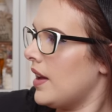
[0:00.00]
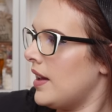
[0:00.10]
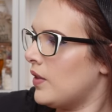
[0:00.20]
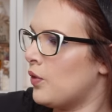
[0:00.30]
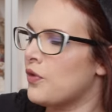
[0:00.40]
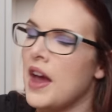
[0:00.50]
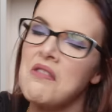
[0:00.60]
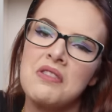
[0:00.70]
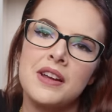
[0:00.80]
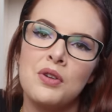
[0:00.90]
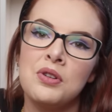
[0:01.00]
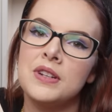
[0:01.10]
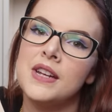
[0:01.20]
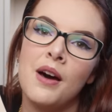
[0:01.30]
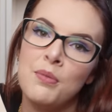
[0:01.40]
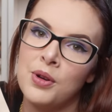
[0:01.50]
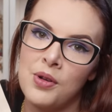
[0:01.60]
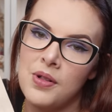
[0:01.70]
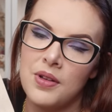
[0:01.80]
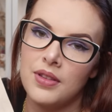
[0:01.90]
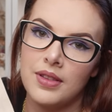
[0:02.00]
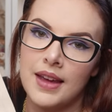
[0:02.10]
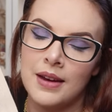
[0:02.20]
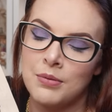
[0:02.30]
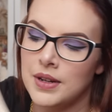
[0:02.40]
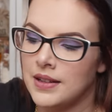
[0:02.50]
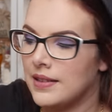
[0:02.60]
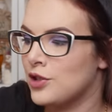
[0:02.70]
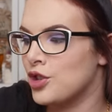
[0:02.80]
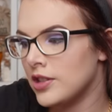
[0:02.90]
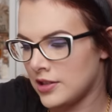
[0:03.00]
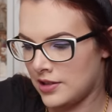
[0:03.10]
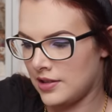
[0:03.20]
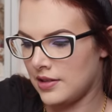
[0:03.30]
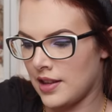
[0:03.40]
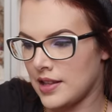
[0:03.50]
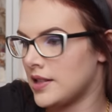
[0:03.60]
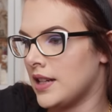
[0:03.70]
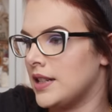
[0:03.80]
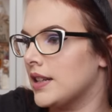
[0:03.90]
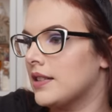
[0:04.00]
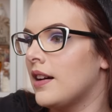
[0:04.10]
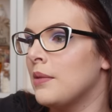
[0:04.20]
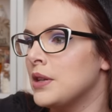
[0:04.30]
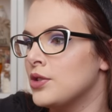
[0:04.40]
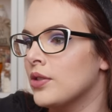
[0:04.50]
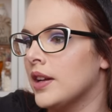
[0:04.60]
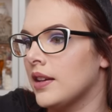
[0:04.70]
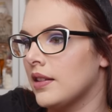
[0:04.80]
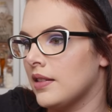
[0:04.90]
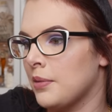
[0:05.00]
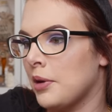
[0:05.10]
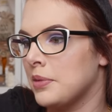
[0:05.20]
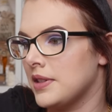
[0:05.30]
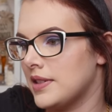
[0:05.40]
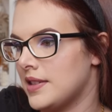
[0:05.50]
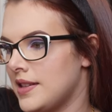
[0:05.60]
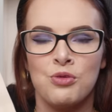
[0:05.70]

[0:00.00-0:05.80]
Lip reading: It's very autumnal theme. It's just the aesthetic that I'm enjoying at the moment.